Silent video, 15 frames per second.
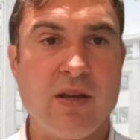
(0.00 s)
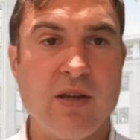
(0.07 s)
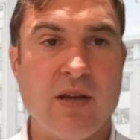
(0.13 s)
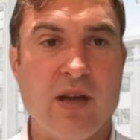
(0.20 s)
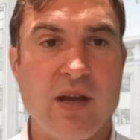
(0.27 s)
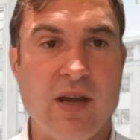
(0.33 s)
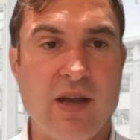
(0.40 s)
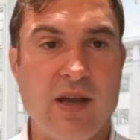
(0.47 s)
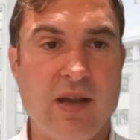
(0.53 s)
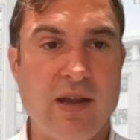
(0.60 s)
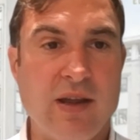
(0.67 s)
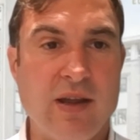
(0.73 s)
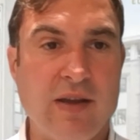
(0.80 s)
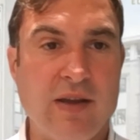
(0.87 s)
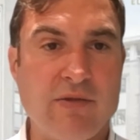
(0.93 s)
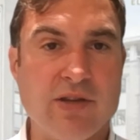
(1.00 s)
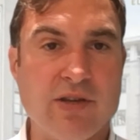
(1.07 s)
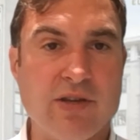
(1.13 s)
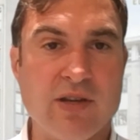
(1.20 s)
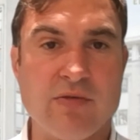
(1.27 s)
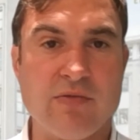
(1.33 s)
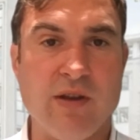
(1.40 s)
a
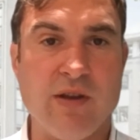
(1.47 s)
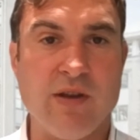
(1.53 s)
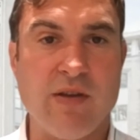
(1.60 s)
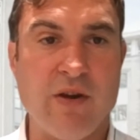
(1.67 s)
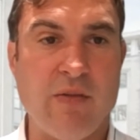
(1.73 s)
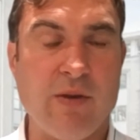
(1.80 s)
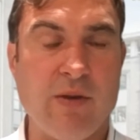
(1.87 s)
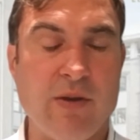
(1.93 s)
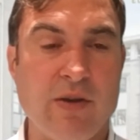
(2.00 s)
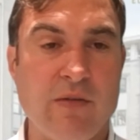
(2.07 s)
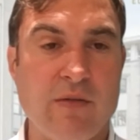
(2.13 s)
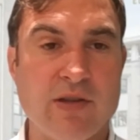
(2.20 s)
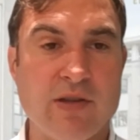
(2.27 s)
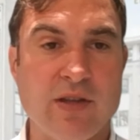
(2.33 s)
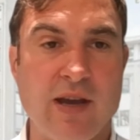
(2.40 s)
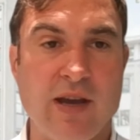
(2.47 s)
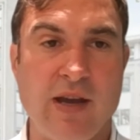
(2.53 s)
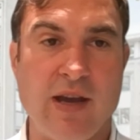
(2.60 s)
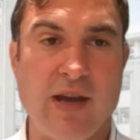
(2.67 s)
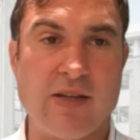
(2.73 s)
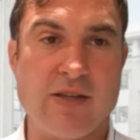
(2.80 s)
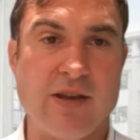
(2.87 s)
recessionary environment, and obviously
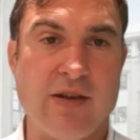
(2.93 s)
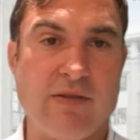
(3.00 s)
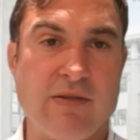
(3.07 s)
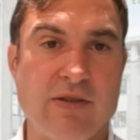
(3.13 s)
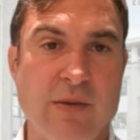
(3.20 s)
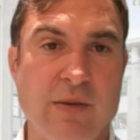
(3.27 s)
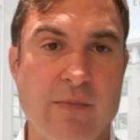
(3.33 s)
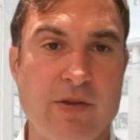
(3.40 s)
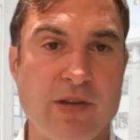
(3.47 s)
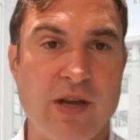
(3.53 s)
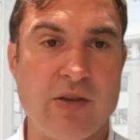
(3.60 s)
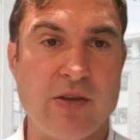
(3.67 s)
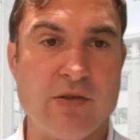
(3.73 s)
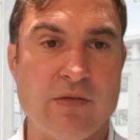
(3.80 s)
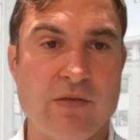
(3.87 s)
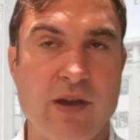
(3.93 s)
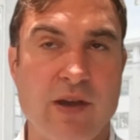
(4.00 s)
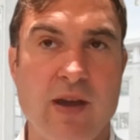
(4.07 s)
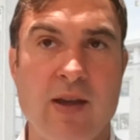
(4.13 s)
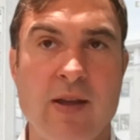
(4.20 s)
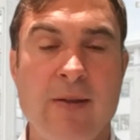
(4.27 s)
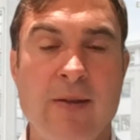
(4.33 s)
there is some potential for
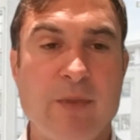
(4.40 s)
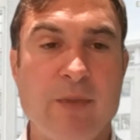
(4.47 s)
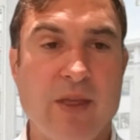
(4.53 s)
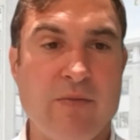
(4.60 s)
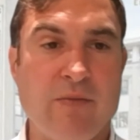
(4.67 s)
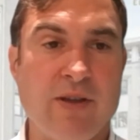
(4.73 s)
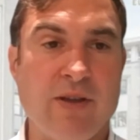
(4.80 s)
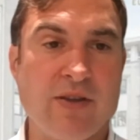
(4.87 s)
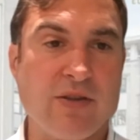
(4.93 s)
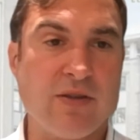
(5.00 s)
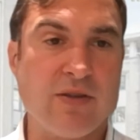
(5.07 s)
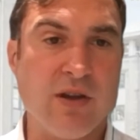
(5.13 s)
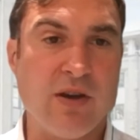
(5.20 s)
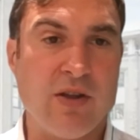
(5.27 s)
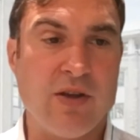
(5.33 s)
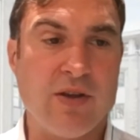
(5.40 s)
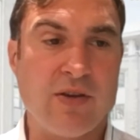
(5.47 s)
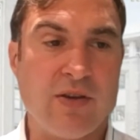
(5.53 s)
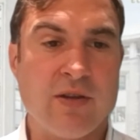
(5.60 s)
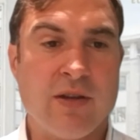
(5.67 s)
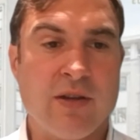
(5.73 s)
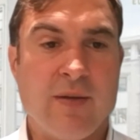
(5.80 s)
that. And the reasons are
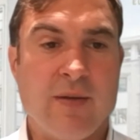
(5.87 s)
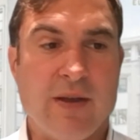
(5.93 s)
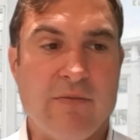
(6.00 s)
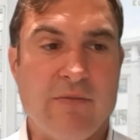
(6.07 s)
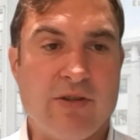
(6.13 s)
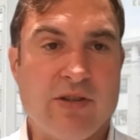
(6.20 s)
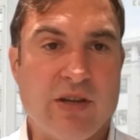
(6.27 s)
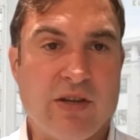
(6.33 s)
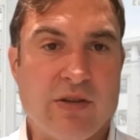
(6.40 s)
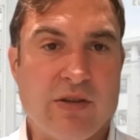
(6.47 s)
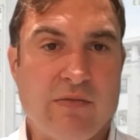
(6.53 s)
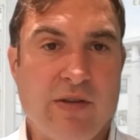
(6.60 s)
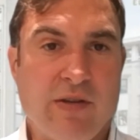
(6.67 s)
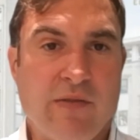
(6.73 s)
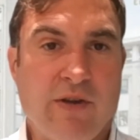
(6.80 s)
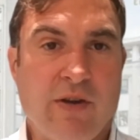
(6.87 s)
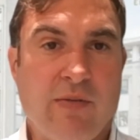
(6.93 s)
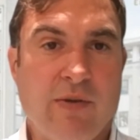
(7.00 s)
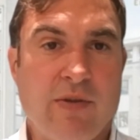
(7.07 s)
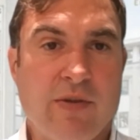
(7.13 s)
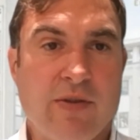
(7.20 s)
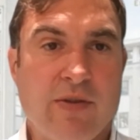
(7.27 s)
that in a recessionary
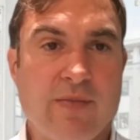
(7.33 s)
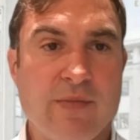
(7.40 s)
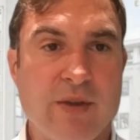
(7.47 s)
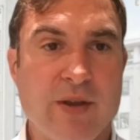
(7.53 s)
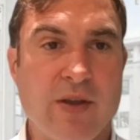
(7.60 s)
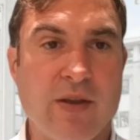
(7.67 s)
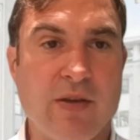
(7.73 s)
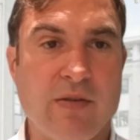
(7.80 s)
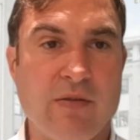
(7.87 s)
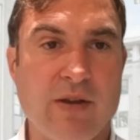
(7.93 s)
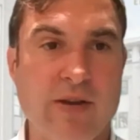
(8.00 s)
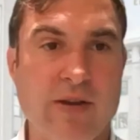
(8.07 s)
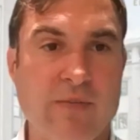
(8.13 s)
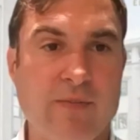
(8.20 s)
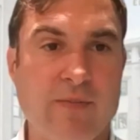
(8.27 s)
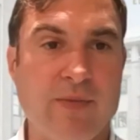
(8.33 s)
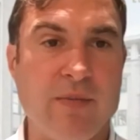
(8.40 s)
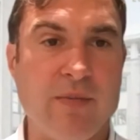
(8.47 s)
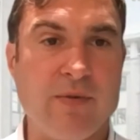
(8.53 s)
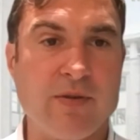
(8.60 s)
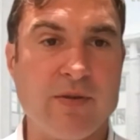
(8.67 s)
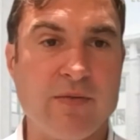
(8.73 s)
environment, there are greater
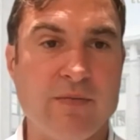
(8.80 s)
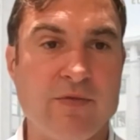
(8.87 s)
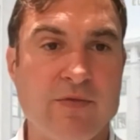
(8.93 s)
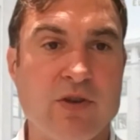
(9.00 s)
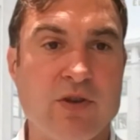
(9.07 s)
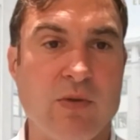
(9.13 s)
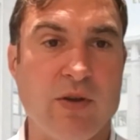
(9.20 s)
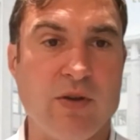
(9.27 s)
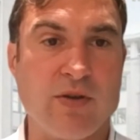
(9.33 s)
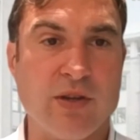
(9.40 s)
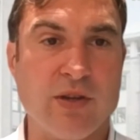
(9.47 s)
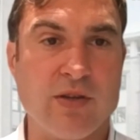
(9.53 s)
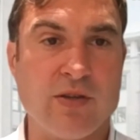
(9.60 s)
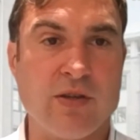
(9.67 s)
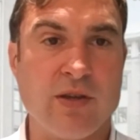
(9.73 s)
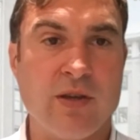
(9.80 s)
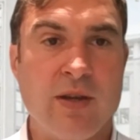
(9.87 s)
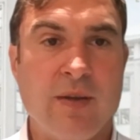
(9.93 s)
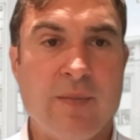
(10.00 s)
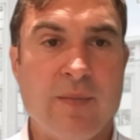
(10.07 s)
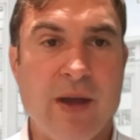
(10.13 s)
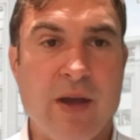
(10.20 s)
numbers of job losses,
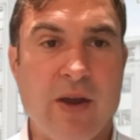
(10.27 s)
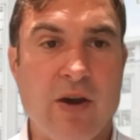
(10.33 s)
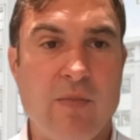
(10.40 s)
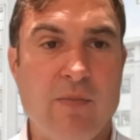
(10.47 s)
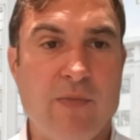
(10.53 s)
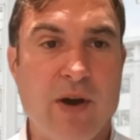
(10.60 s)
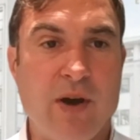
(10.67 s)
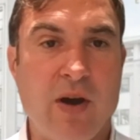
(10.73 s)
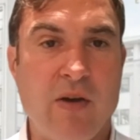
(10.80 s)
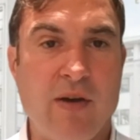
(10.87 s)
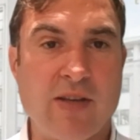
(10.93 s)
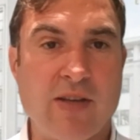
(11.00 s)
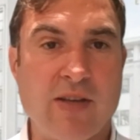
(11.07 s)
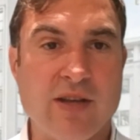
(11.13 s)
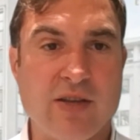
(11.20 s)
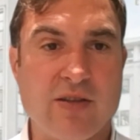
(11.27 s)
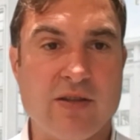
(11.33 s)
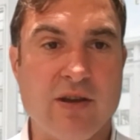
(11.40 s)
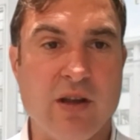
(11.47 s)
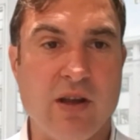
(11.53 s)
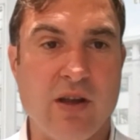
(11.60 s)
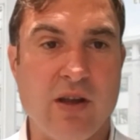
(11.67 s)
and our assets
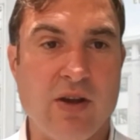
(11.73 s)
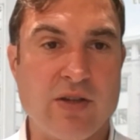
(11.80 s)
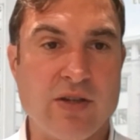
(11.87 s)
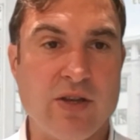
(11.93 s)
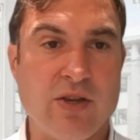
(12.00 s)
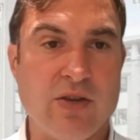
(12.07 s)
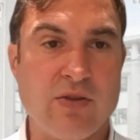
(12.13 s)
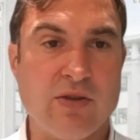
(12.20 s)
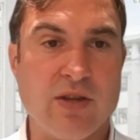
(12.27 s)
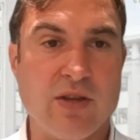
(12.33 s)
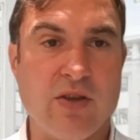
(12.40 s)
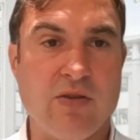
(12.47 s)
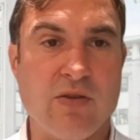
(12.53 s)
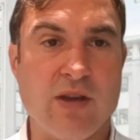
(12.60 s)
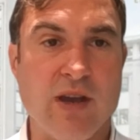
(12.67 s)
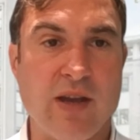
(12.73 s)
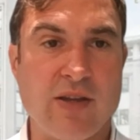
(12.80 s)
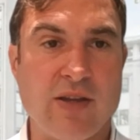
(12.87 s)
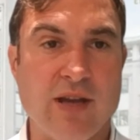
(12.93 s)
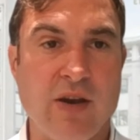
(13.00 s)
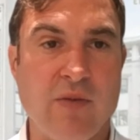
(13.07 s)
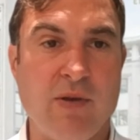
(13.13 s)
are largely used in the UK
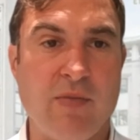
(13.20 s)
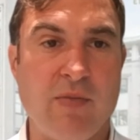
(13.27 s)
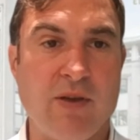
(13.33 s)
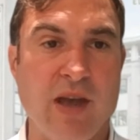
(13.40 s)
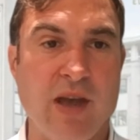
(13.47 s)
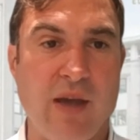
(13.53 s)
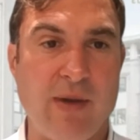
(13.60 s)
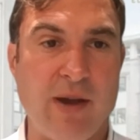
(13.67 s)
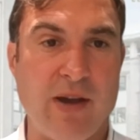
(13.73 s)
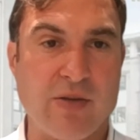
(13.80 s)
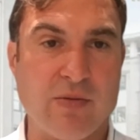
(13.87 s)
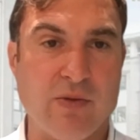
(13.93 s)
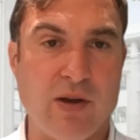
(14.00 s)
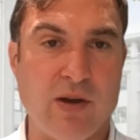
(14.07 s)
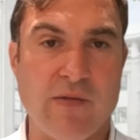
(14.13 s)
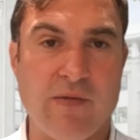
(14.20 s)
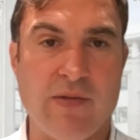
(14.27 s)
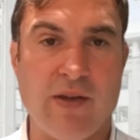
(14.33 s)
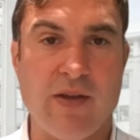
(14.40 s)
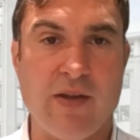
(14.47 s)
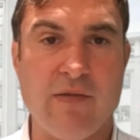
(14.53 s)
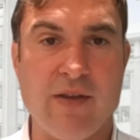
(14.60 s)
to help people get back to work if
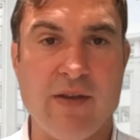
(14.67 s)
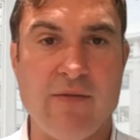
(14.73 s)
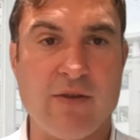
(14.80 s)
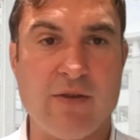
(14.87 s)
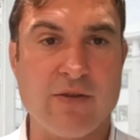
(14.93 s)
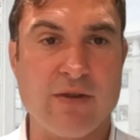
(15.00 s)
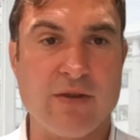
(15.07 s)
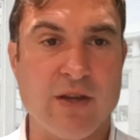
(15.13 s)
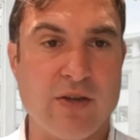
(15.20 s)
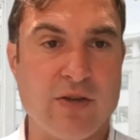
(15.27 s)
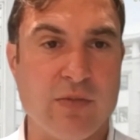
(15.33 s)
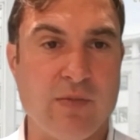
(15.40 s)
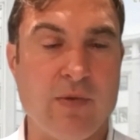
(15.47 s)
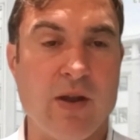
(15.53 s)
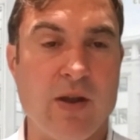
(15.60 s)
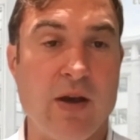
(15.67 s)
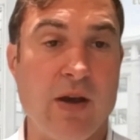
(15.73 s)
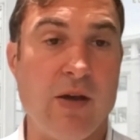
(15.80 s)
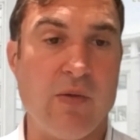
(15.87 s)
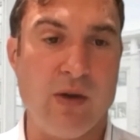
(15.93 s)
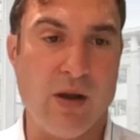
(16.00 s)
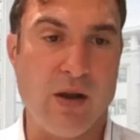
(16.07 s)
they've lost their job,
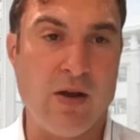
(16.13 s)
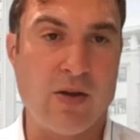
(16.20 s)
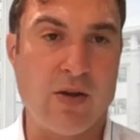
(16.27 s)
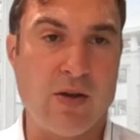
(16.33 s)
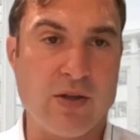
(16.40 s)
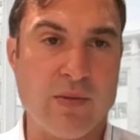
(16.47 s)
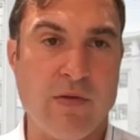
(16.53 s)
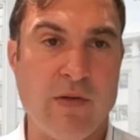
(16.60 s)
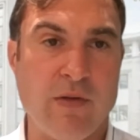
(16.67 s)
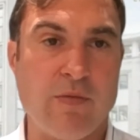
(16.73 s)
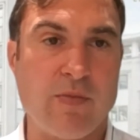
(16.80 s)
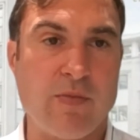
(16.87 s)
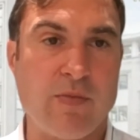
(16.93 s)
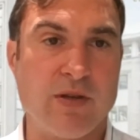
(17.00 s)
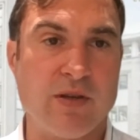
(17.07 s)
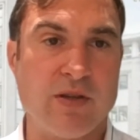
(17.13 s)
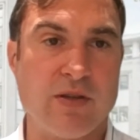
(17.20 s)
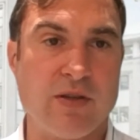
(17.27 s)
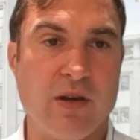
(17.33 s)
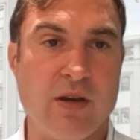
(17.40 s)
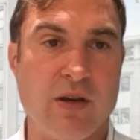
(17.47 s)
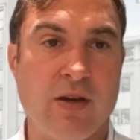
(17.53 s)
or a large number of properties
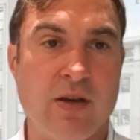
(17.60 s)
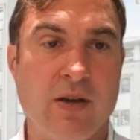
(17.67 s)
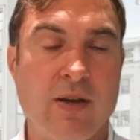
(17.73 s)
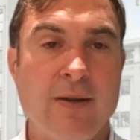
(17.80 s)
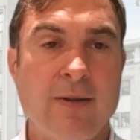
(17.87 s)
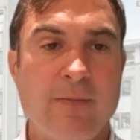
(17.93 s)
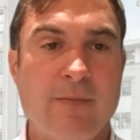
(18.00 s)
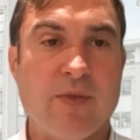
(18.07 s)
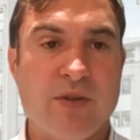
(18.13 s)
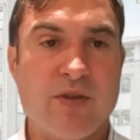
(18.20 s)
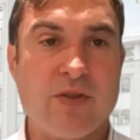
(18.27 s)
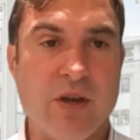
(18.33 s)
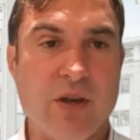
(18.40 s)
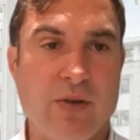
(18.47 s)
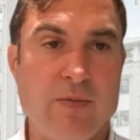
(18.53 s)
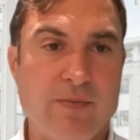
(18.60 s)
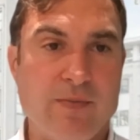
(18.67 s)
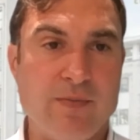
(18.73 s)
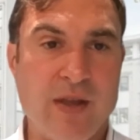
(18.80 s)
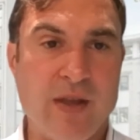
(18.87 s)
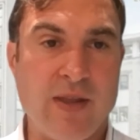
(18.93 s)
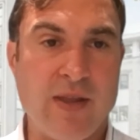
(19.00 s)
are. So
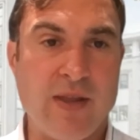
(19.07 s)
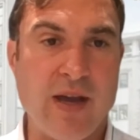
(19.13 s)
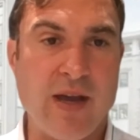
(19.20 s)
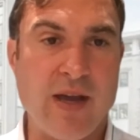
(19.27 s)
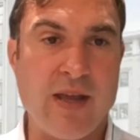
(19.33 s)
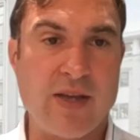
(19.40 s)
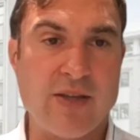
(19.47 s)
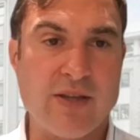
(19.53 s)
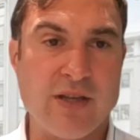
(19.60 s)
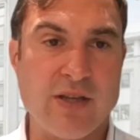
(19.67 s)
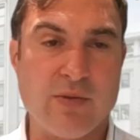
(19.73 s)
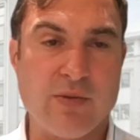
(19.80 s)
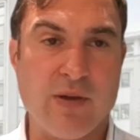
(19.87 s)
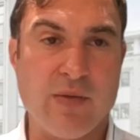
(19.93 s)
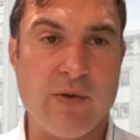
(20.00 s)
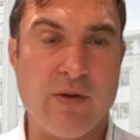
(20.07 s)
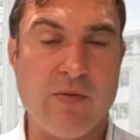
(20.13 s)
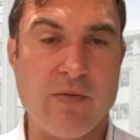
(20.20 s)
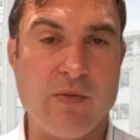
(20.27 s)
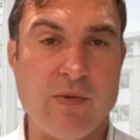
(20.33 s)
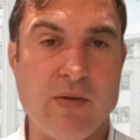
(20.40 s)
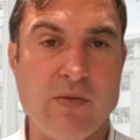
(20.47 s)
in that sense,
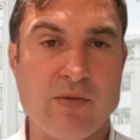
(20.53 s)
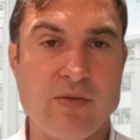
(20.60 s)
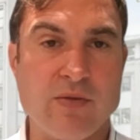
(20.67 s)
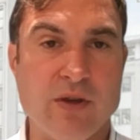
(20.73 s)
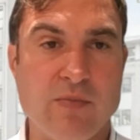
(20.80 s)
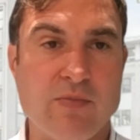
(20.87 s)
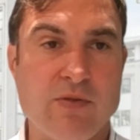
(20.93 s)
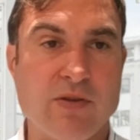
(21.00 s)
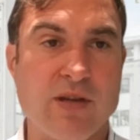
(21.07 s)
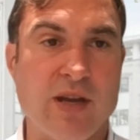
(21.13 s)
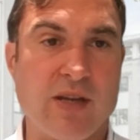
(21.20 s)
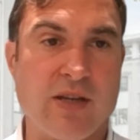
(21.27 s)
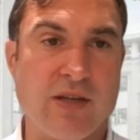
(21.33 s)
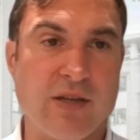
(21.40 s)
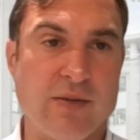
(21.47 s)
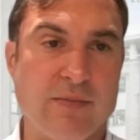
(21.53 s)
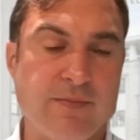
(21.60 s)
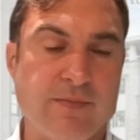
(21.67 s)
we're also protected.